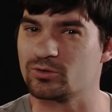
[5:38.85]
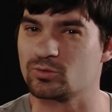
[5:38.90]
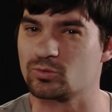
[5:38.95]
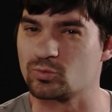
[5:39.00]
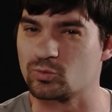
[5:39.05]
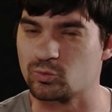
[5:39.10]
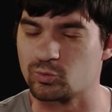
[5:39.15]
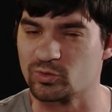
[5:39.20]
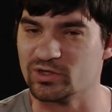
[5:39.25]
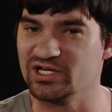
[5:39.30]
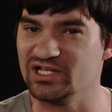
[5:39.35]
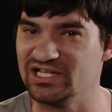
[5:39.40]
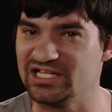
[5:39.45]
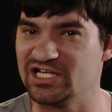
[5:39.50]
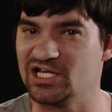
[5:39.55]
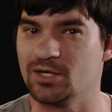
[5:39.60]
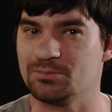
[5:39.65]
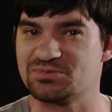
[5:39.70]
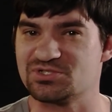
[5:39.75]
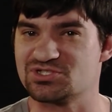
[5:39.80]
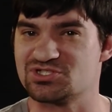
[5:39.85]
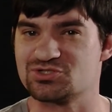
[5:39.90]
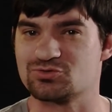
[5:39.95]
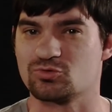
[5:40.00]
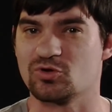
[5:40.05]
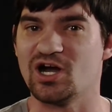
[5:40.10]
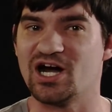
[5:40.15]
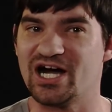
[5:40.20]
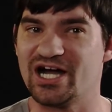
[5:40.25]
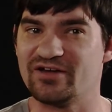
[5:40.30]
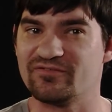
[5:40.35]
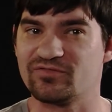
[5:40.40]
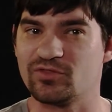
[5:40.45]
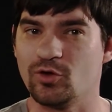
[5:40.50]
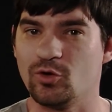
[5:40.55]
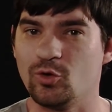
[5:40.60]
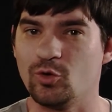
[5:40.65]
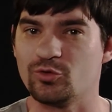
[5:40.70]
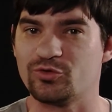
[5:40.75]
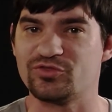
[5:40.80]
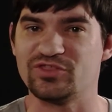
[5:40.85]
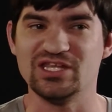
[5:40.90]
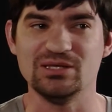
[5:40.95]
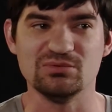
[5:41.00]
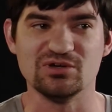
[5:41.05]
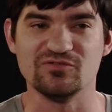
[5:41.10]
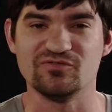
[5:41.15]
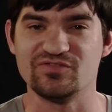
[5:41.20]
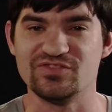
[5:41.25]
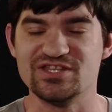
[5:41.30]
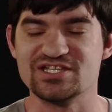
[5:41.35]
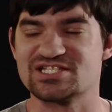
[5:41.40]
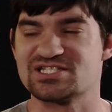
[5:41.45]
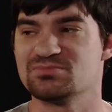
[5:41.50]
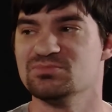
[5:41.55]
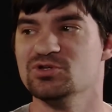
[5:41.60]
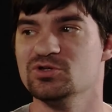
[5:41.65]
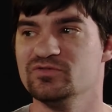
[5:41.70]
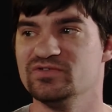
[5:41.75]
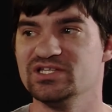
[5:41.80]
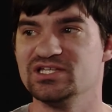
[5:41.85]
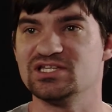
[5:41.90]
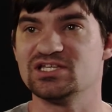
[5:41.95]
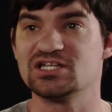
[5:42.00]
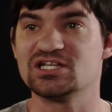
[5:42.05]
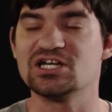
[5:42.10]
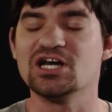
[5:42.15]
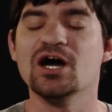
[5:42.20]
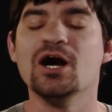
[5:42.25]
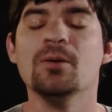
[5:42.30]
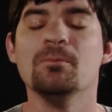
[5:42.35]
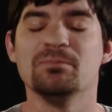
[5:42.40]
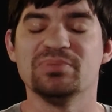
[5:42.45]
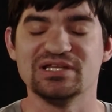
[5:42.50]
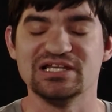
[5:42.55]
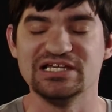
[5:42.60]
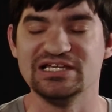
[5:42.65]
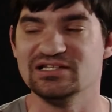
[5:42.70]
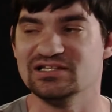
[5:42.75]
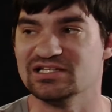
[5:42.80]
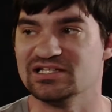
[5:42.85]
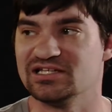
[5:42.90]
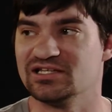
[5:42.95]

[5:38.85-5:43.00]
Really helped drive the whole theme of this movie completely.